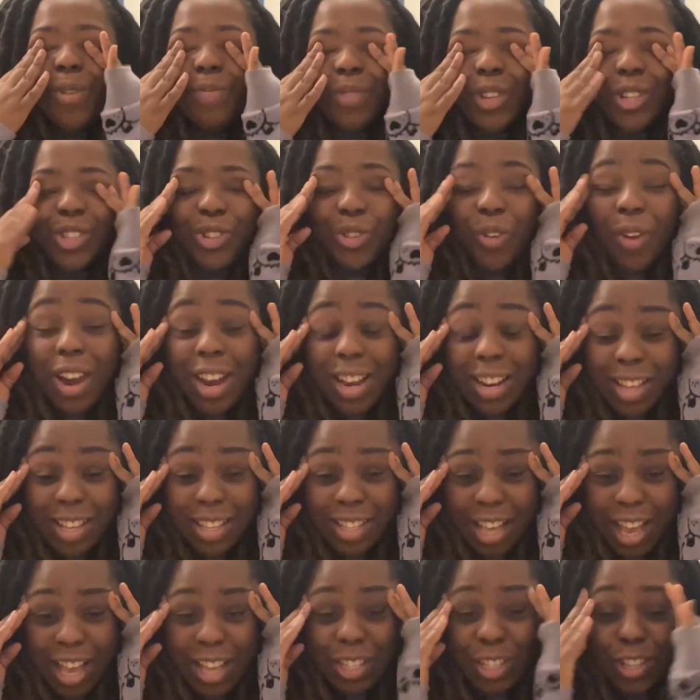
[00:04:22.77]
the trailer's
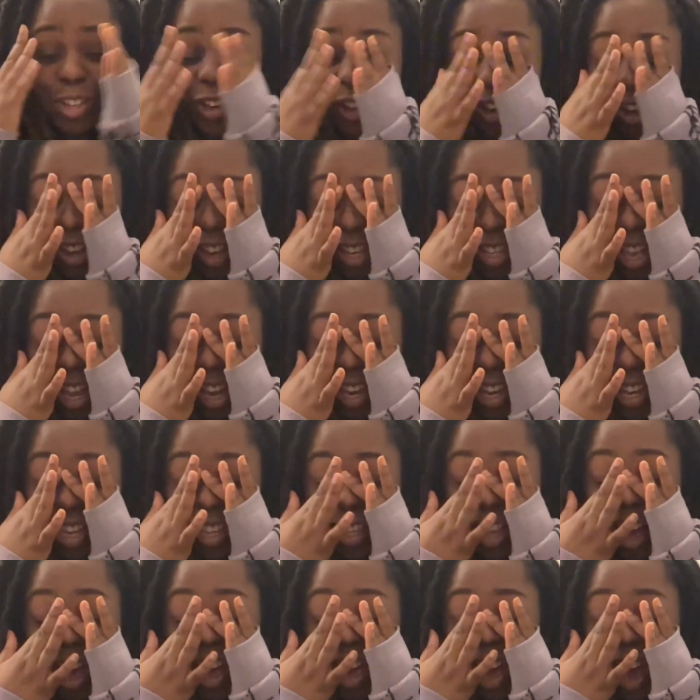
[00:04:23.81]
as good, because
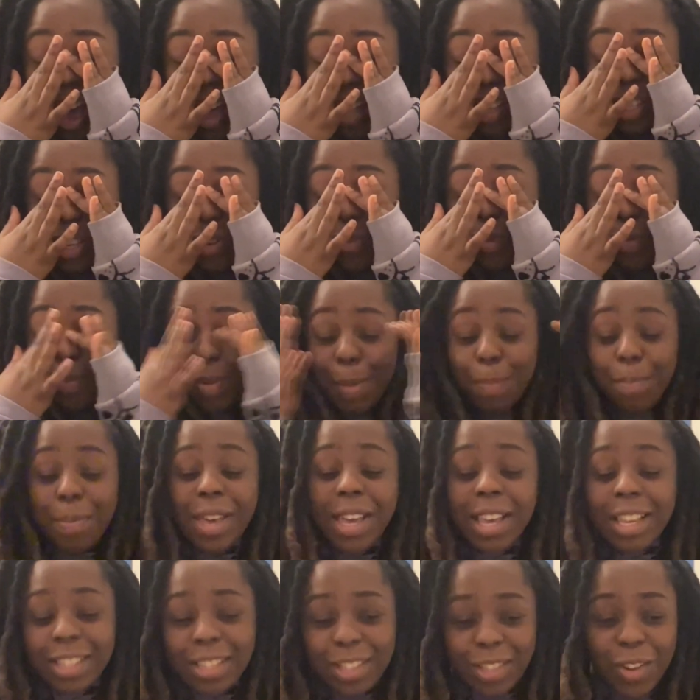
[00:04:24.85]
I actually would be
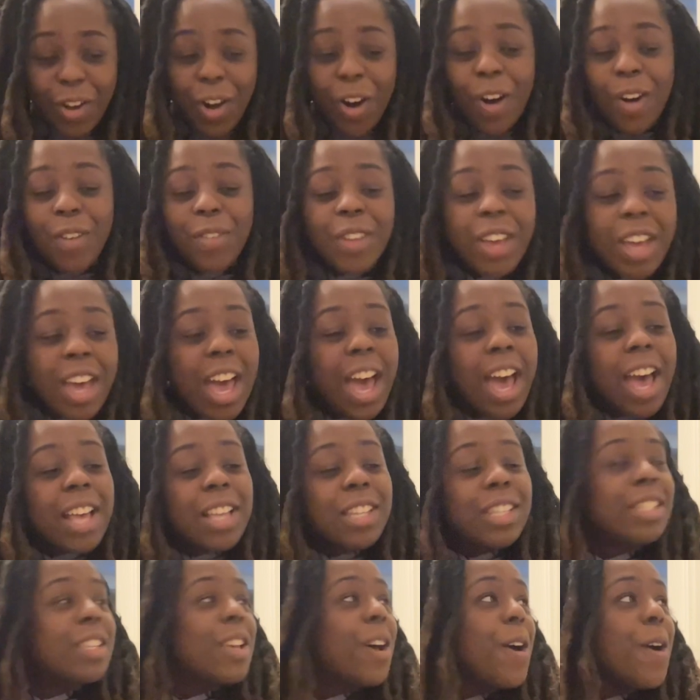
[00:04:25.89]
pissed off.
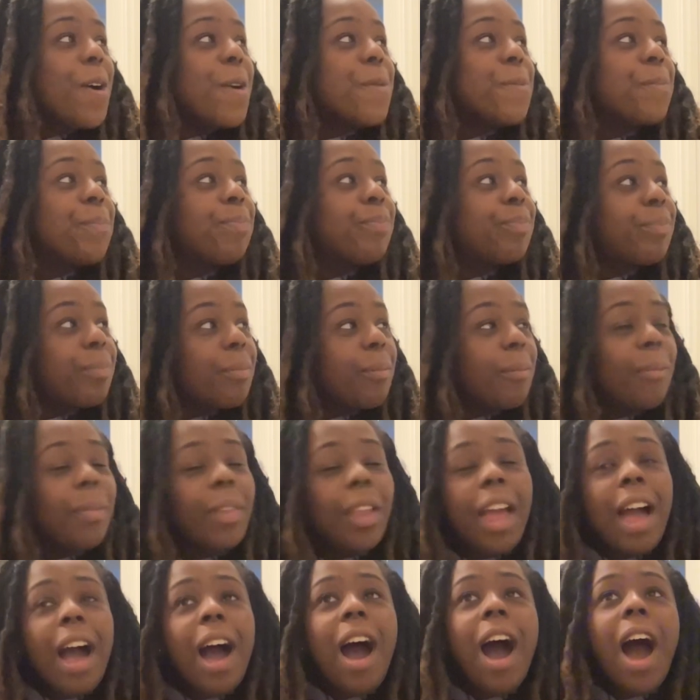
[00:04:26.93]
So
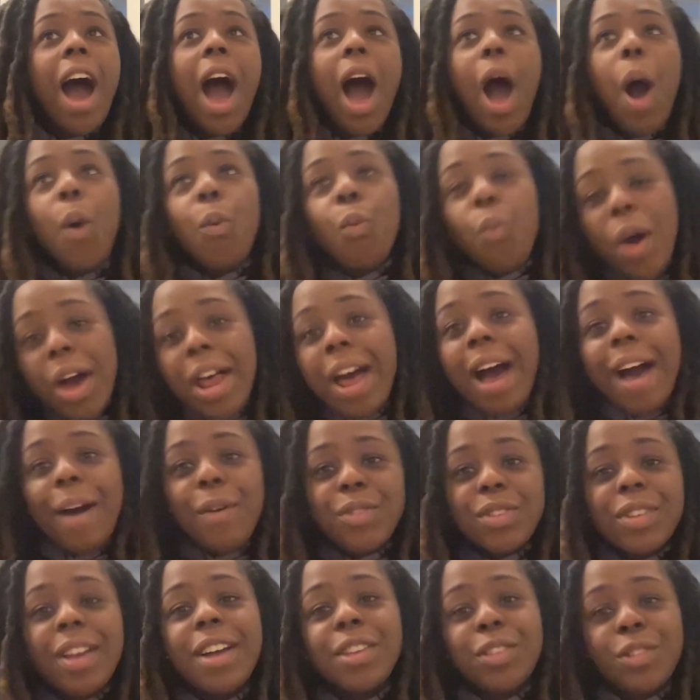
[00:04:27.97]
what I
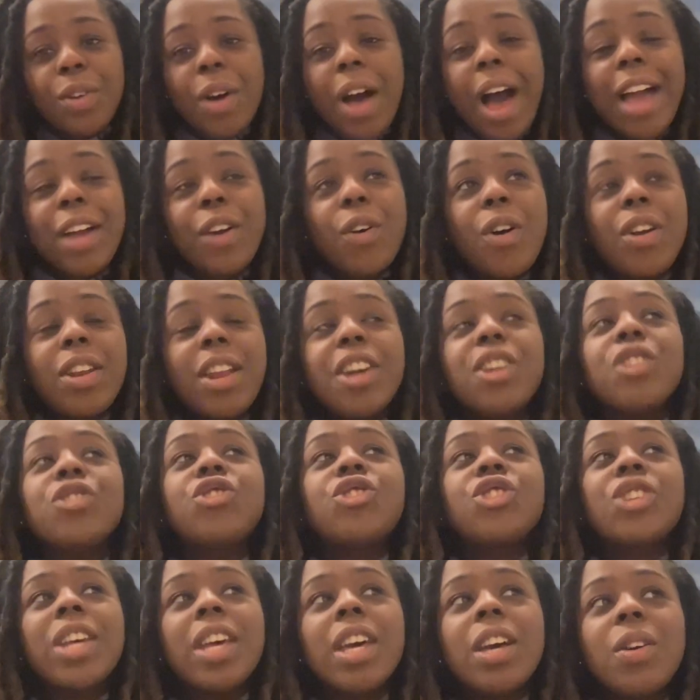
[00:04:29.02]
got, like,
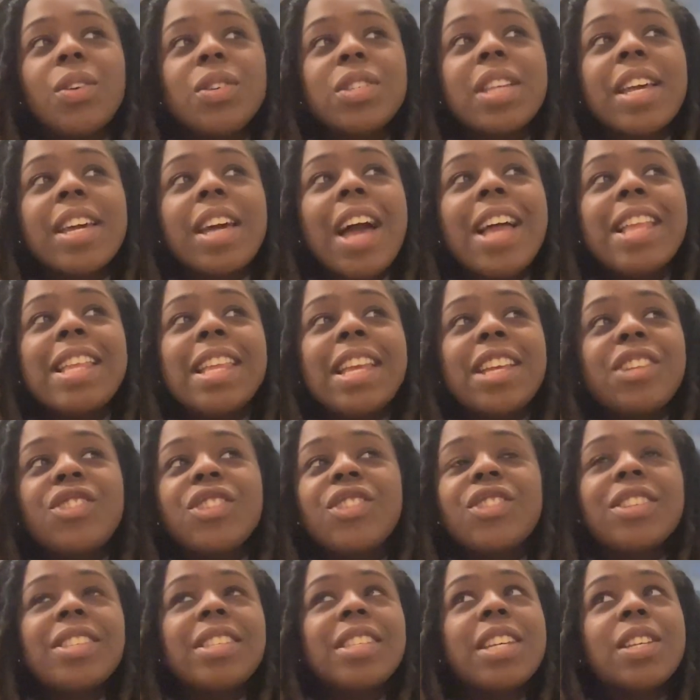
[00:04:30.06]
chills. Like, I literally
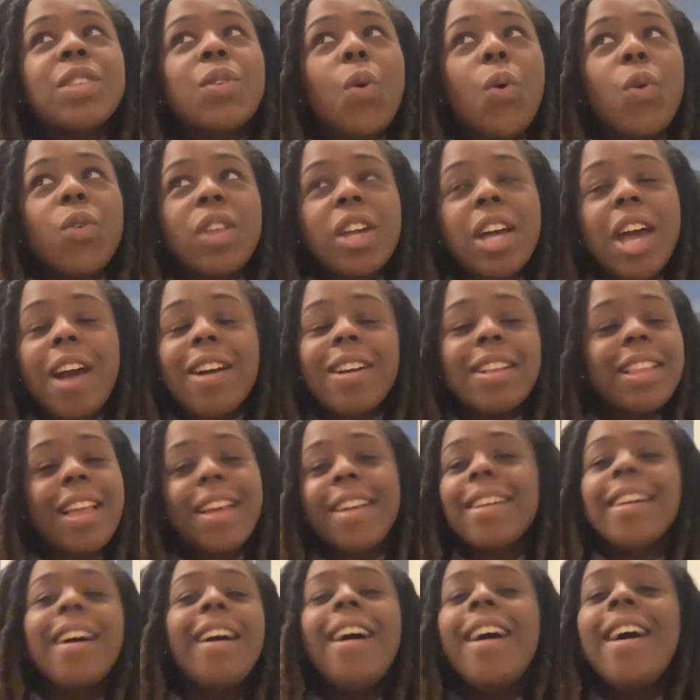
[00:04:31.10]
just seen all the characters.
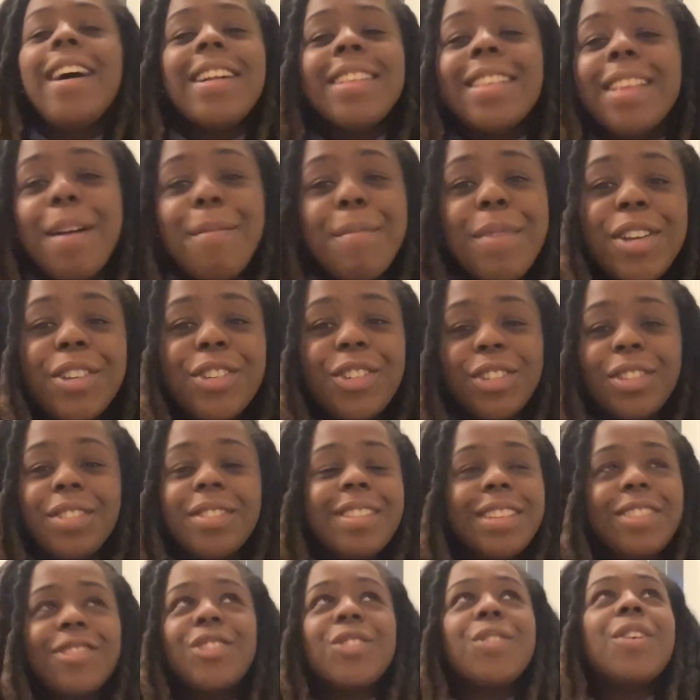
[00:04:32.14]
Like, let me
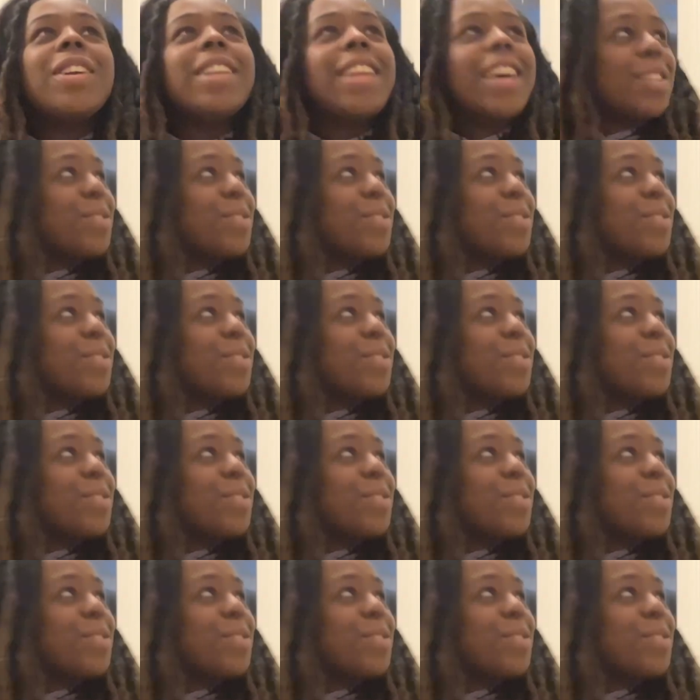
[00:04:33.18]
do it. Let's